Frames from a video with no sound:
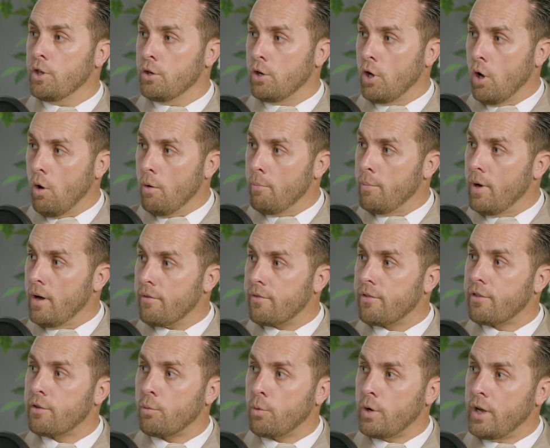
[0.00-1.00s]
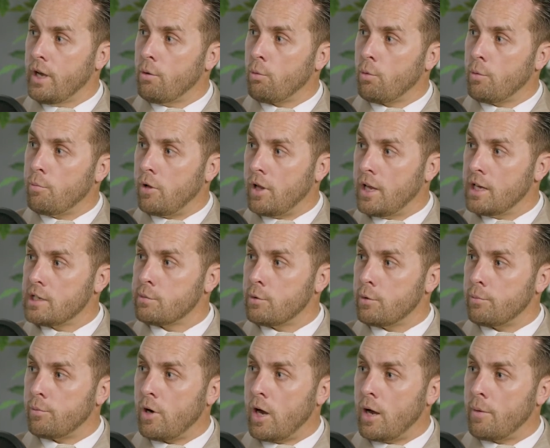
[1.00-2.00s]
you go above 3
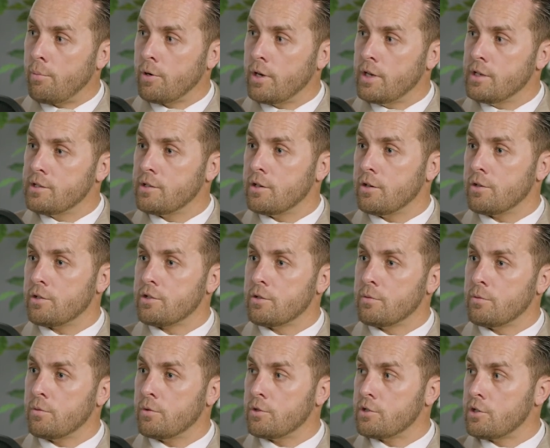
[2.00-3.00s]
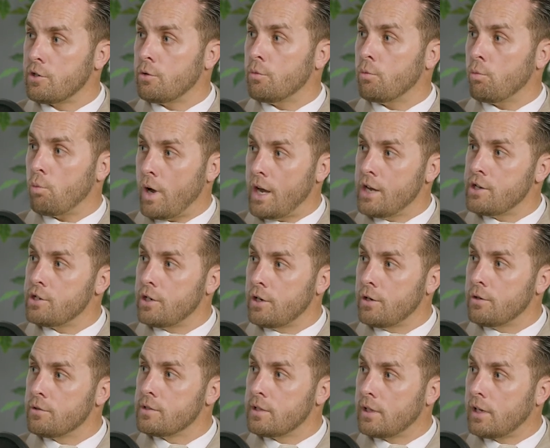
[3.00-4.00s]
replacement properties, there are certain
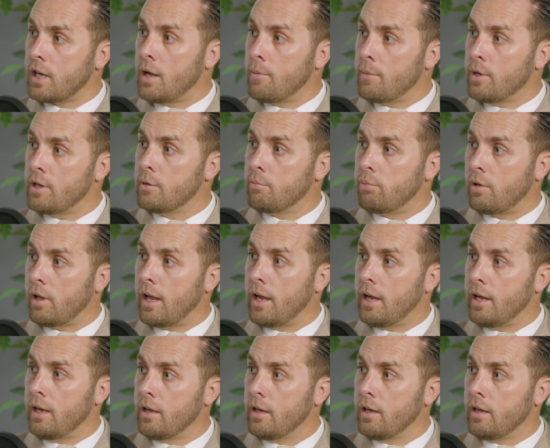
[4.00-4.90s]
ratios that come into play.